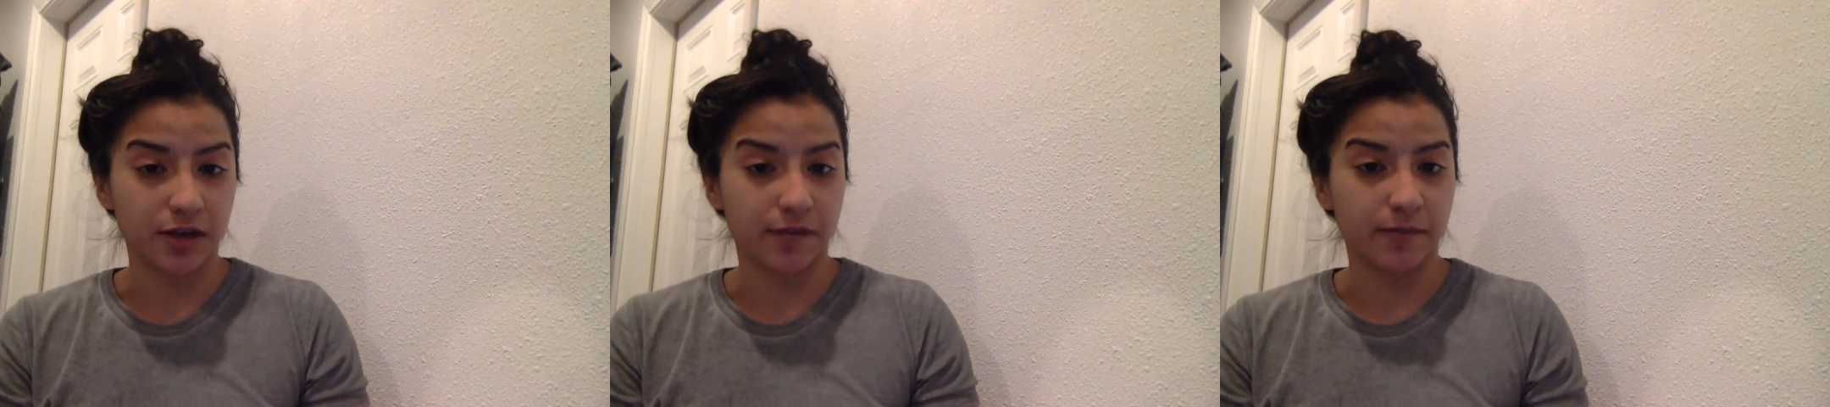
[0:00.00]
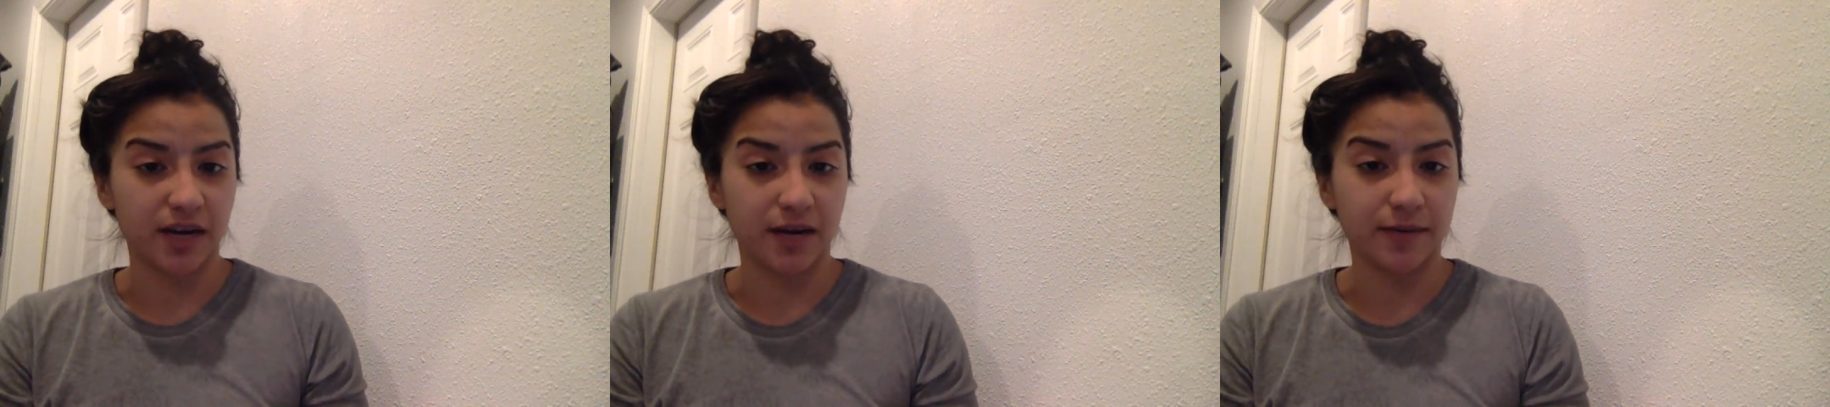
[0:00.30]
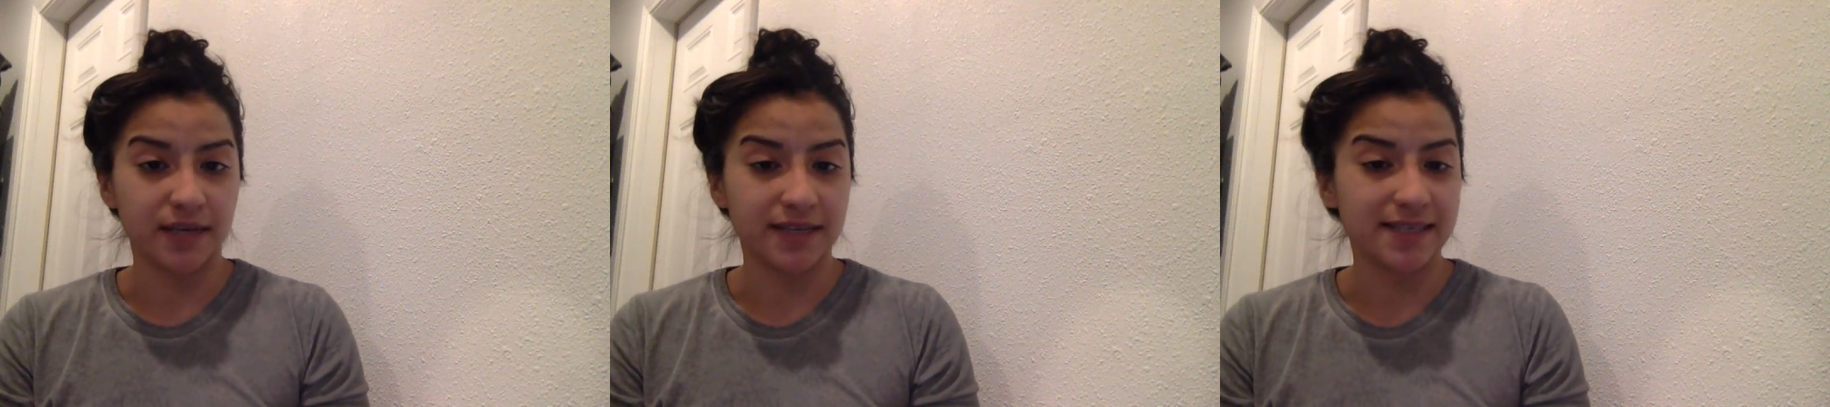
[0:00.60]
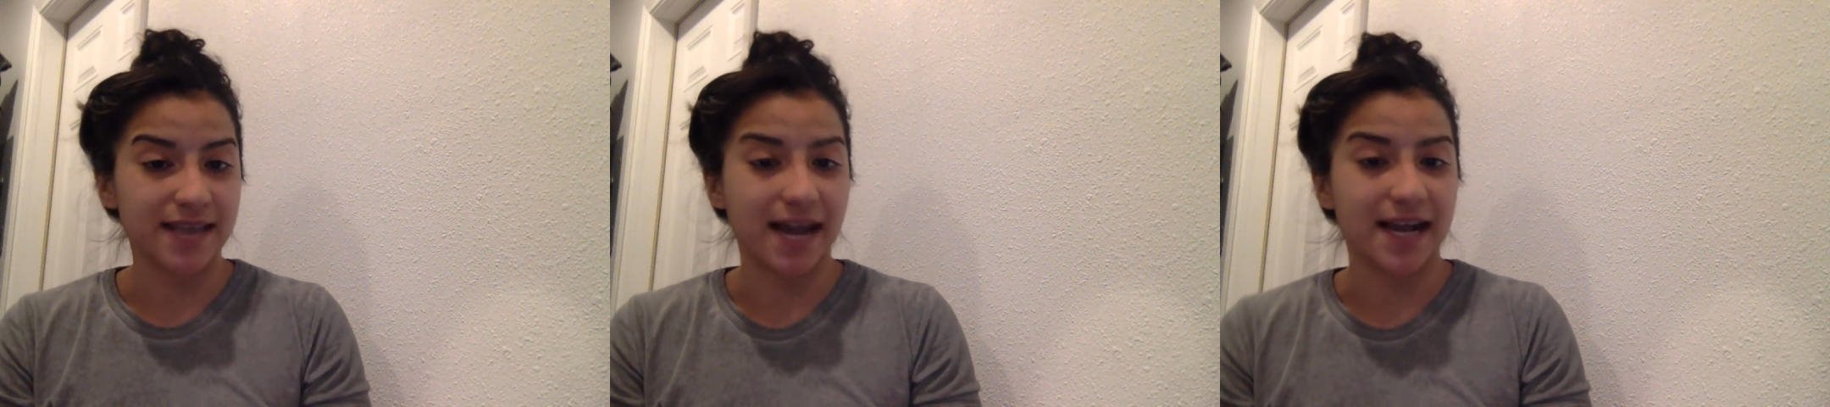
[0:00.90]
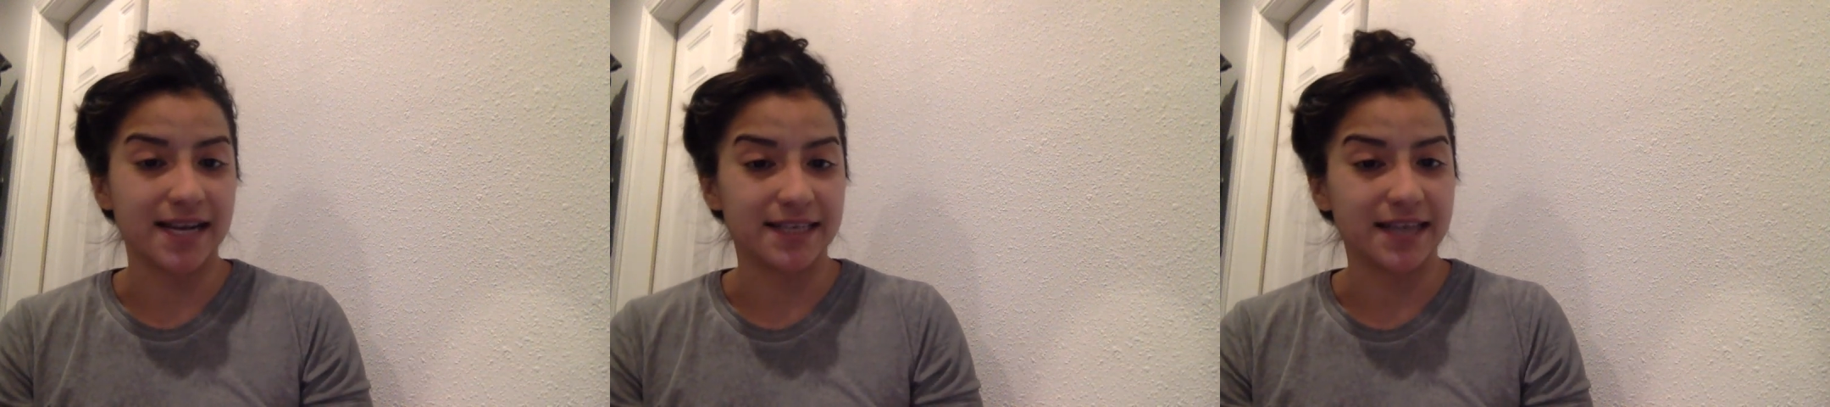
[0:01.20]
impairments
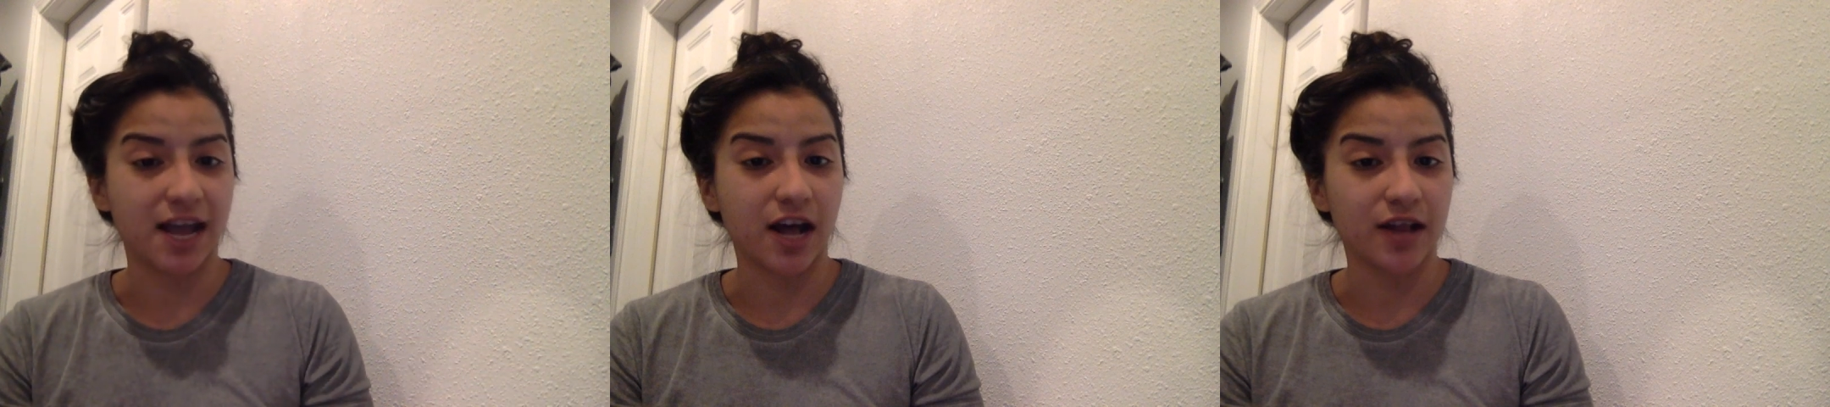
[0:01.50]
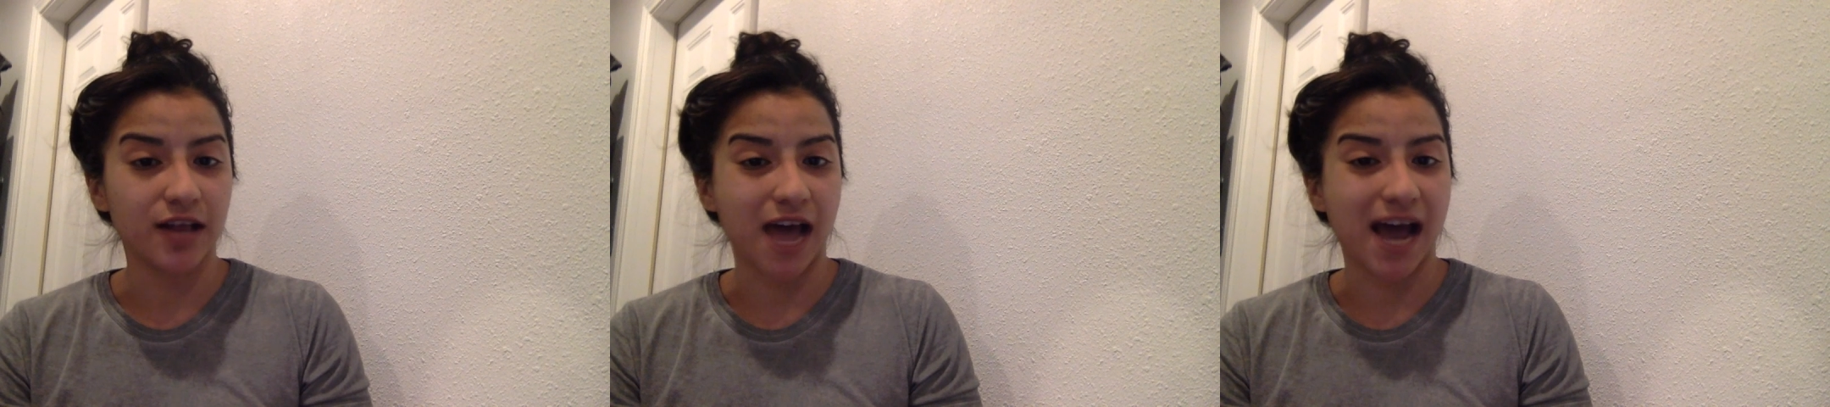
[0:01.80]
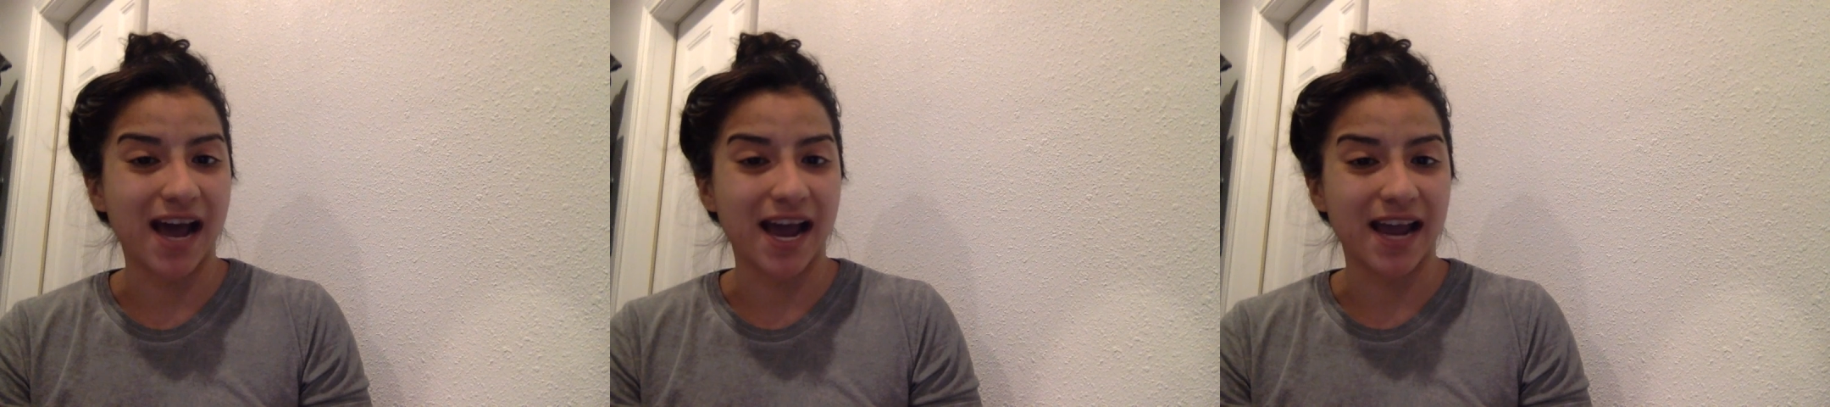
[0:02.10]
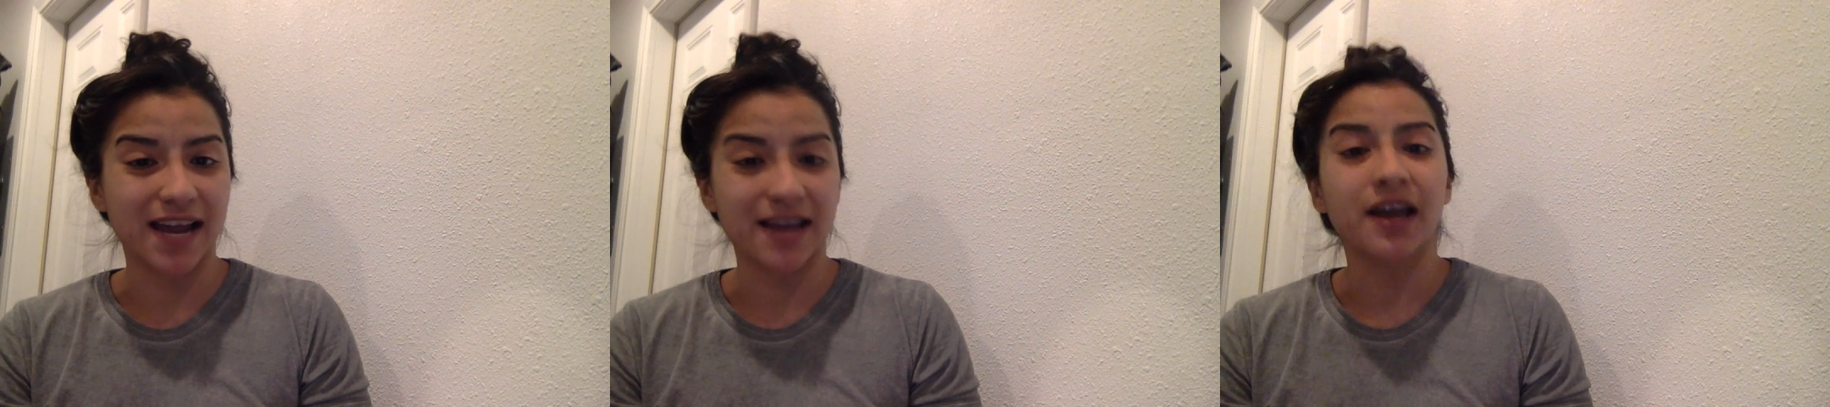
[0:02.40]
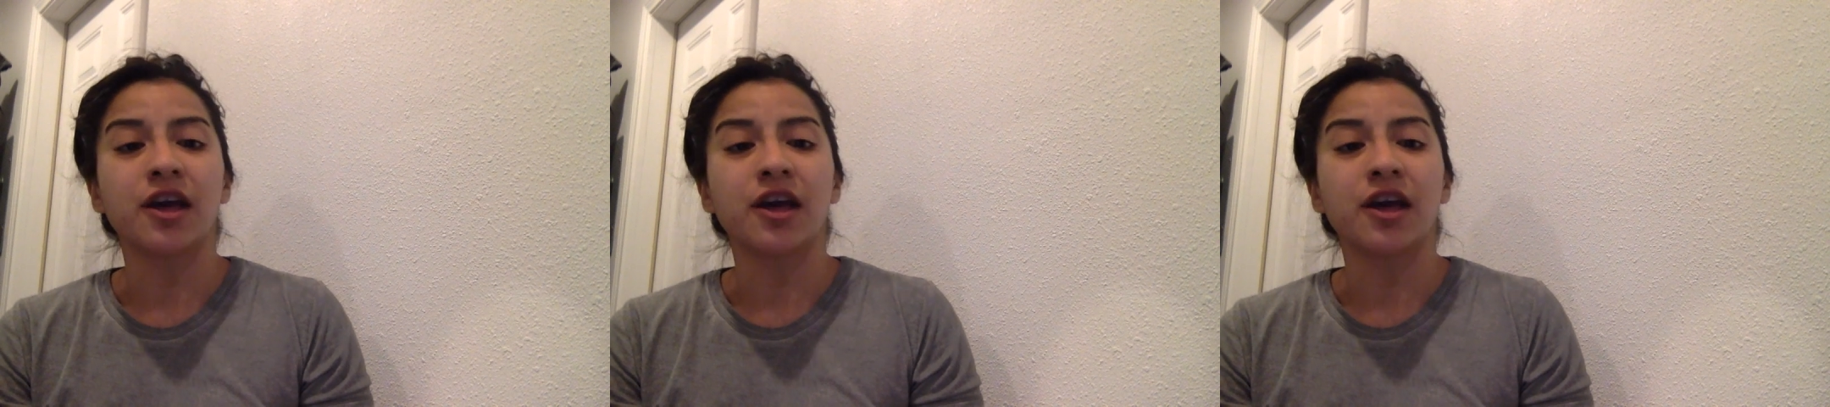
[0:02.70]
as LI